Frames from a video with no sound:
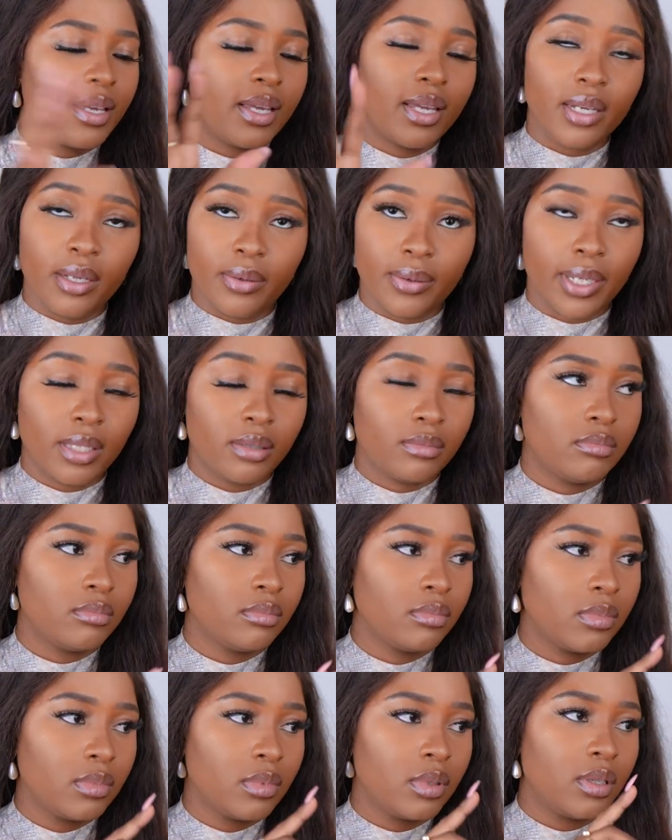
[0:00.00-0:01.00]
anyway,
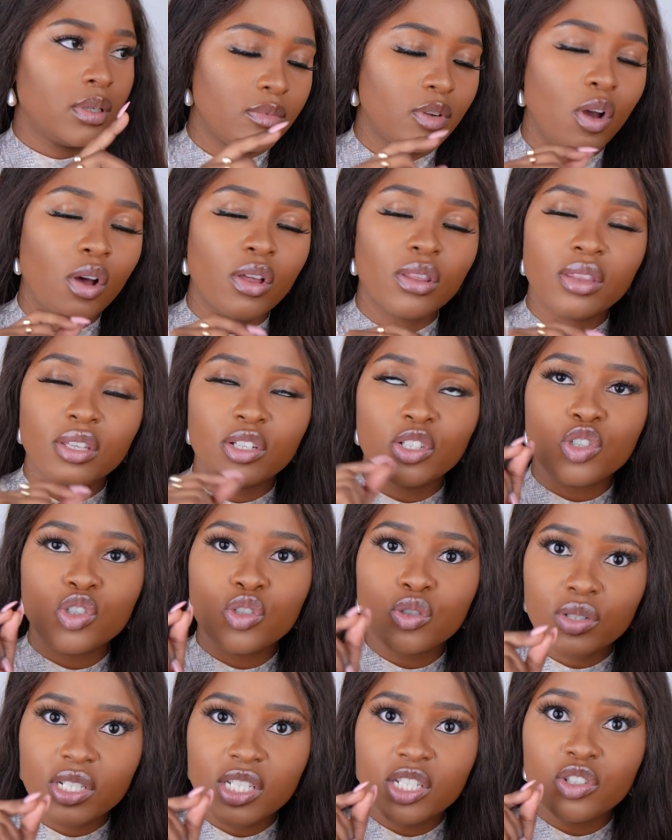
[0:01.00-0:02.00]
on the
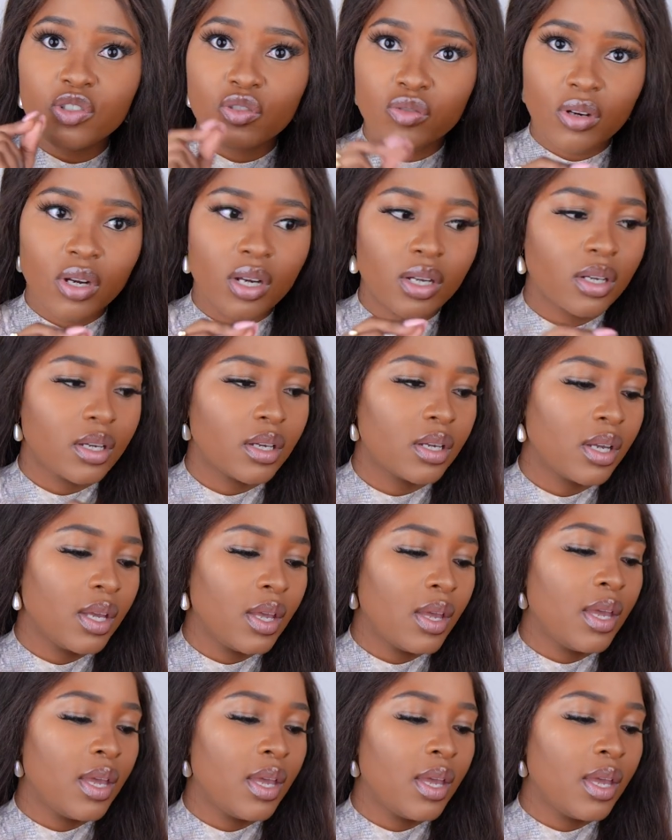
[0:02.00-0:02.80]
tree trunk,